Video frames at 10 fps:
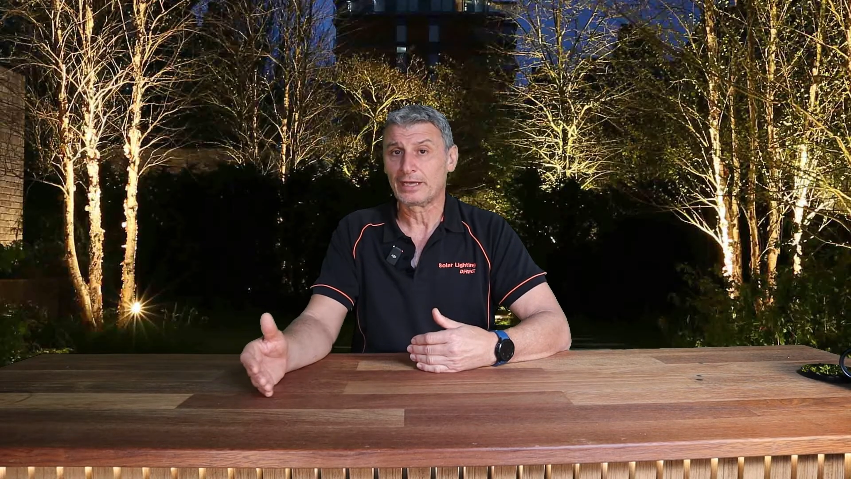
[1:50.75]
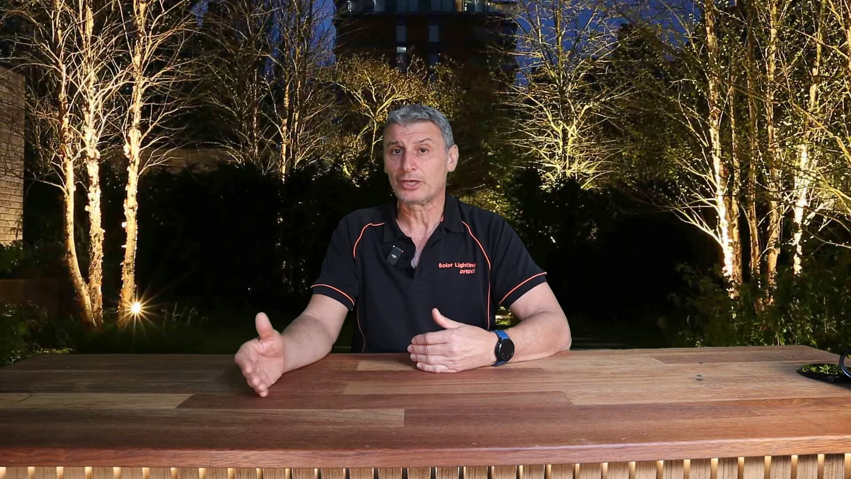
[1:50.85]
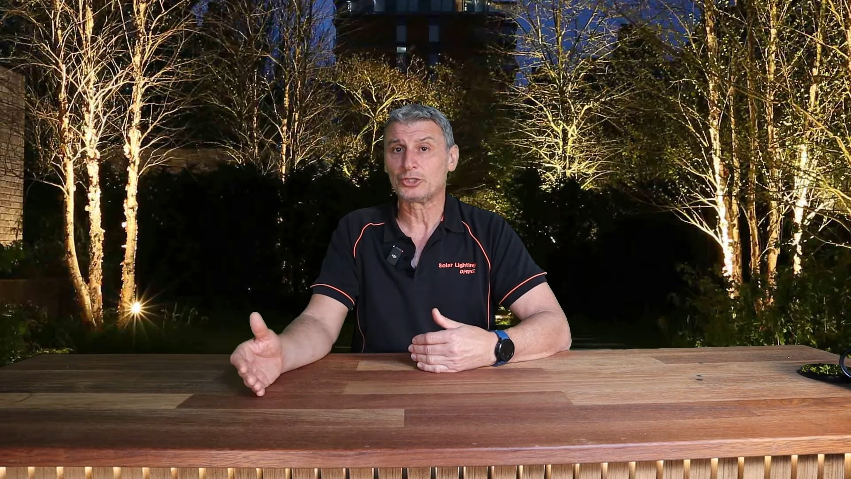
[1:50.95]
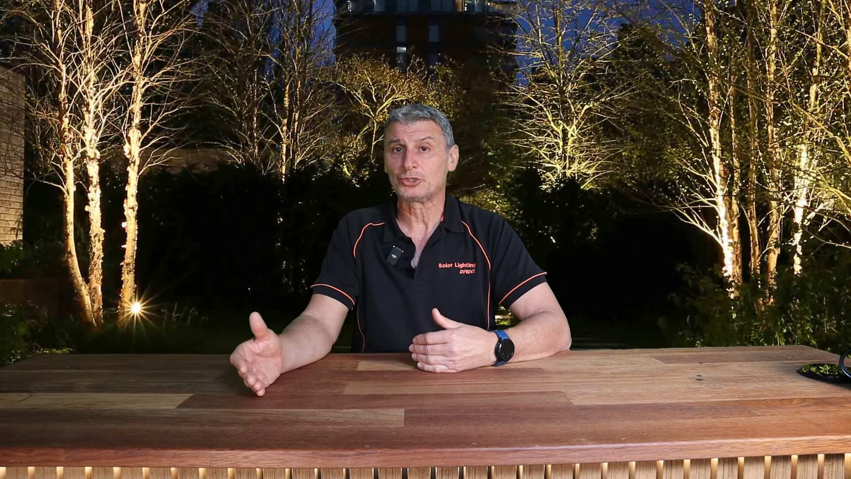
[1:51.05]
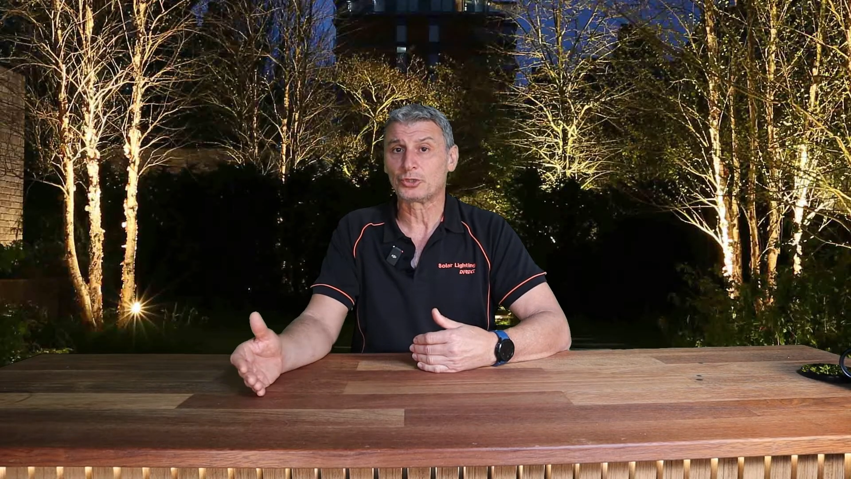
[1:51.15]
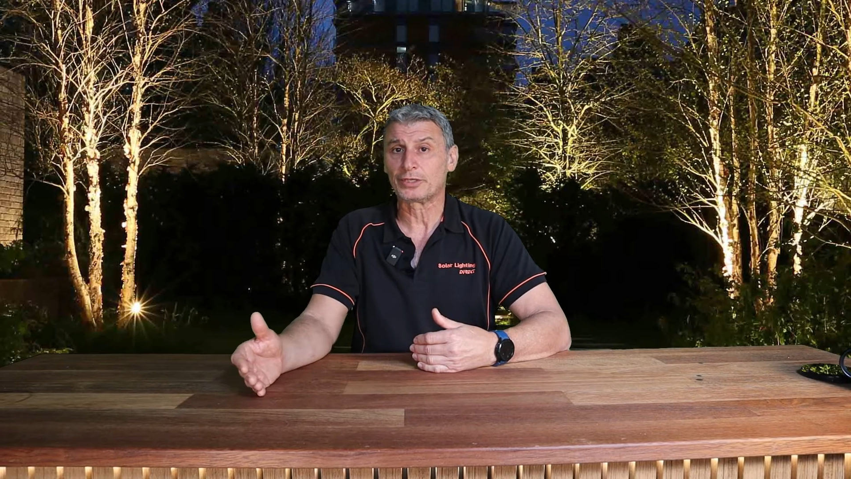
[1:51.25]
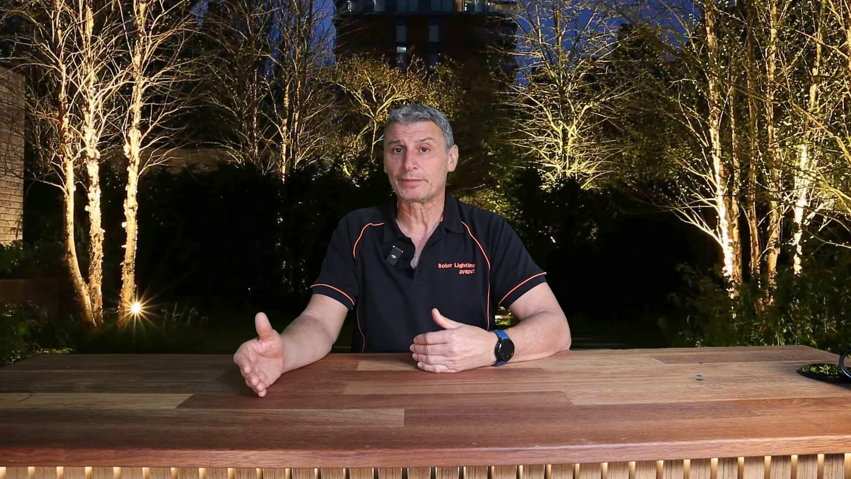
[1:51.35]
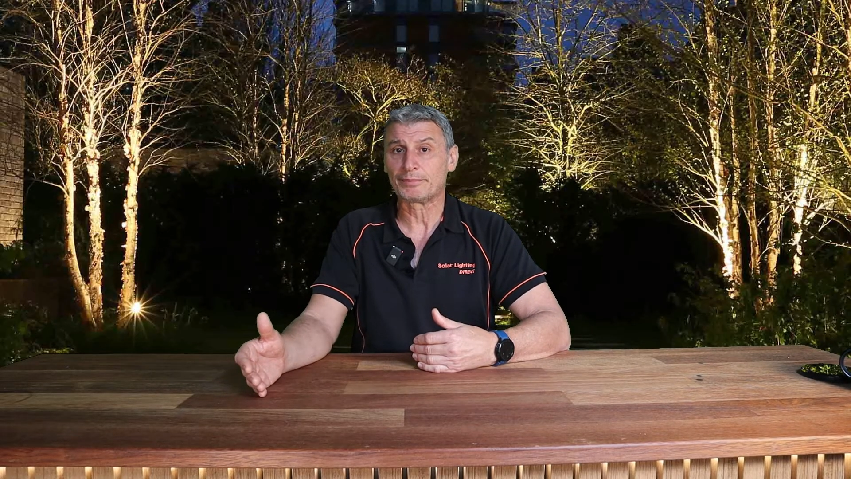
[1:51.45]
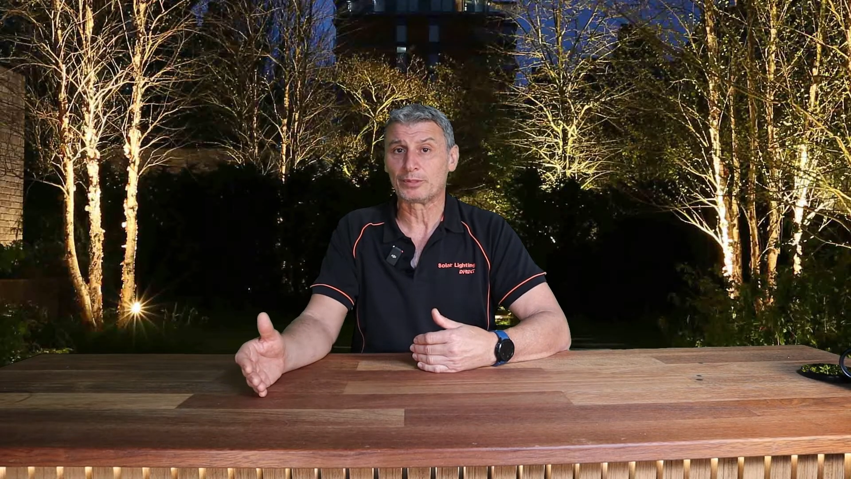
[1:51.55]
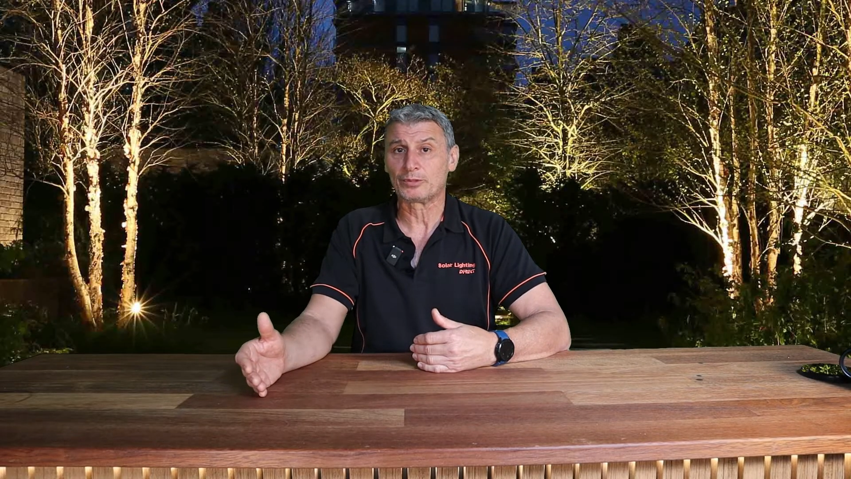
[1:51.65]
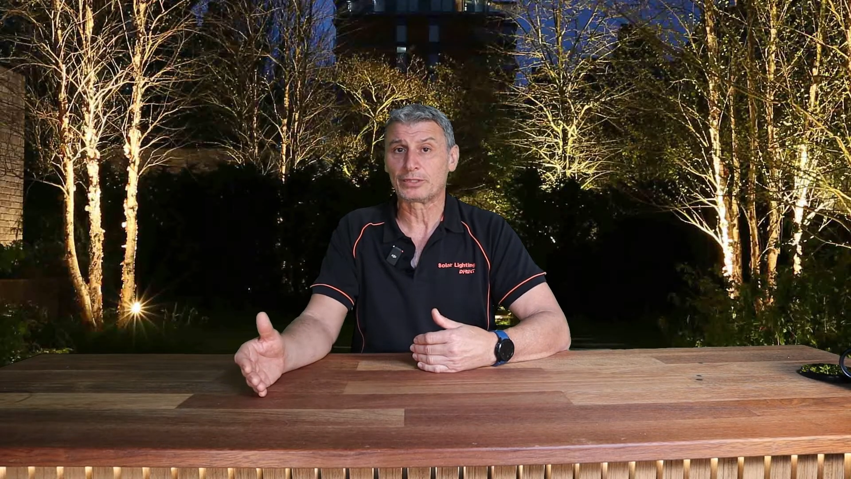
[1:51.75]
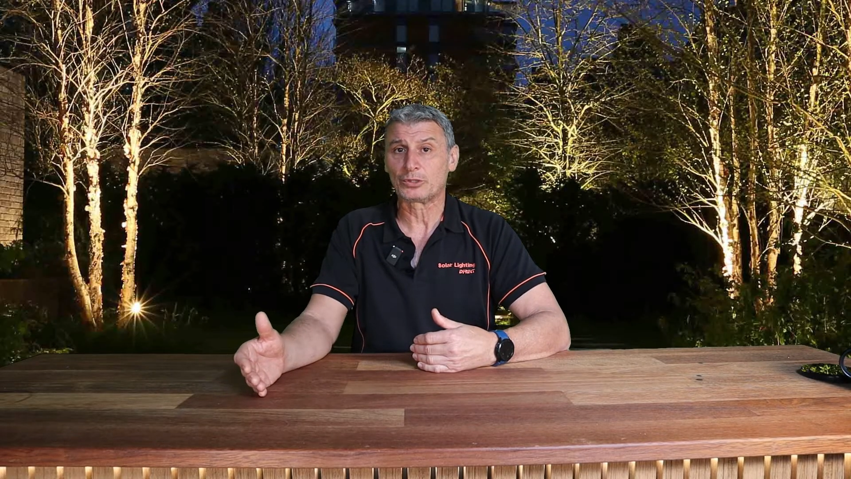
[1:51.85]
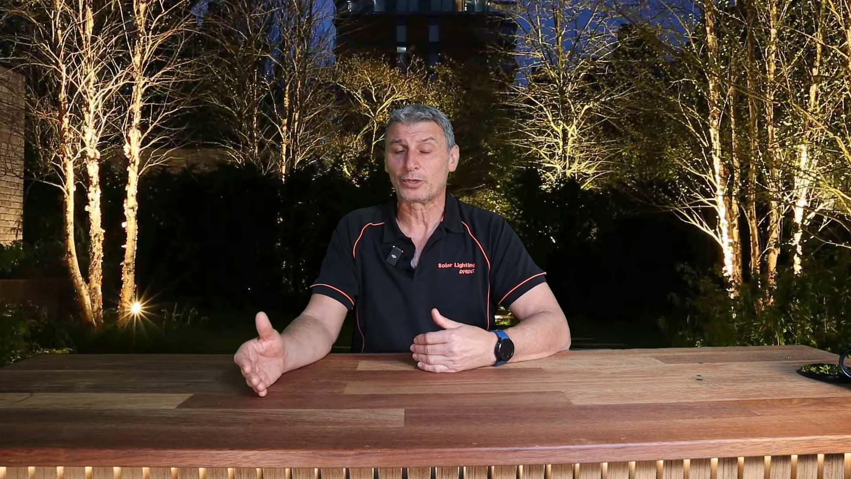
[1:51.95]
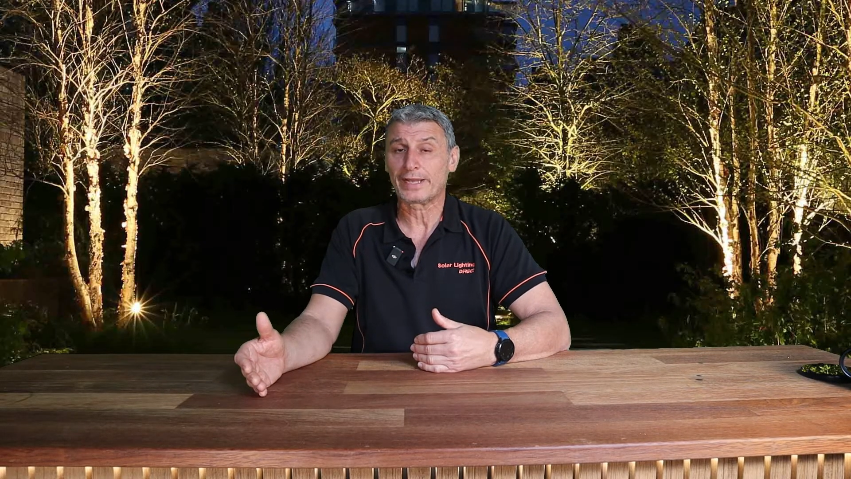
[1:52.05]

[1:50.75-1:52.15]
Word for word: an adjoining building or